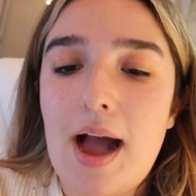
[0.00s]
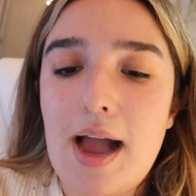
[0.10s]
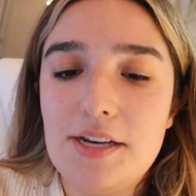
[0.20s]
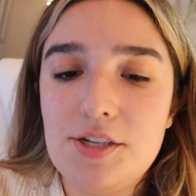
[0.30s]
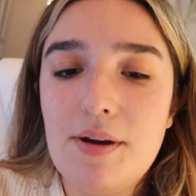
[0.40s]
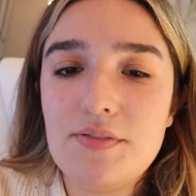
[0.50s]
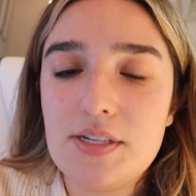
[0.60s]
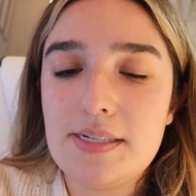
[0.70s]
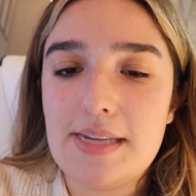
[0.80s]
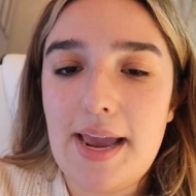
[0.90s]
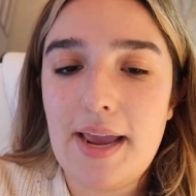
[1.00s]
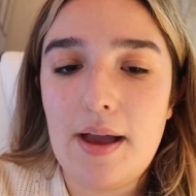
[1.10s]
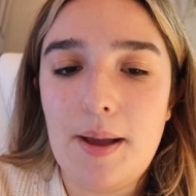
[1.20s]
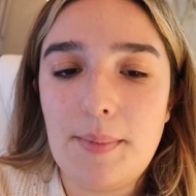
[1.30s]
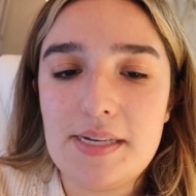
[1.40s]
I do have to say,
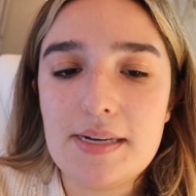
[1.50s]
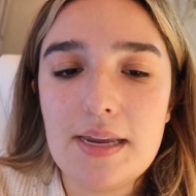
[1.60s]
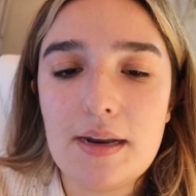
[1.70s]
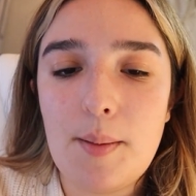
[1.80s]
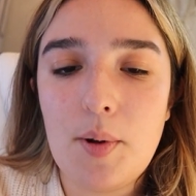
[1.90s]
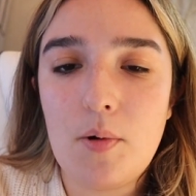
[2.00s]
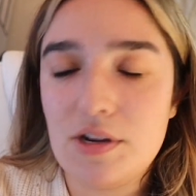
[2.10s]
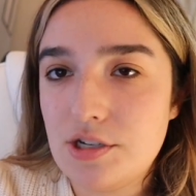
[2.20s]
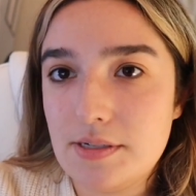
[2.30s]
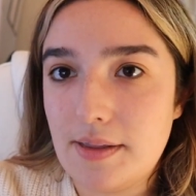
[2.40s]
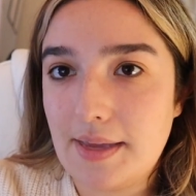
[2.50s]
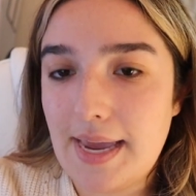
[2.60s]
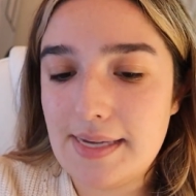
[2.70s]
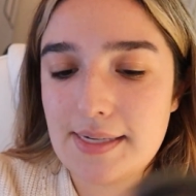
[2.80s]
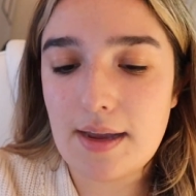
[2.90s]
I did get a couple questions on the
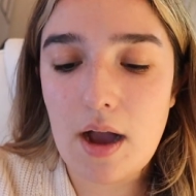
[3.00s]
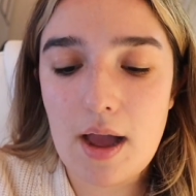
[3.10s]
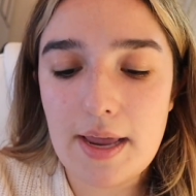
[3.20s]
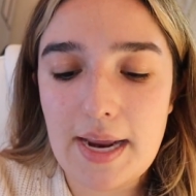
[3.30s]
case I got,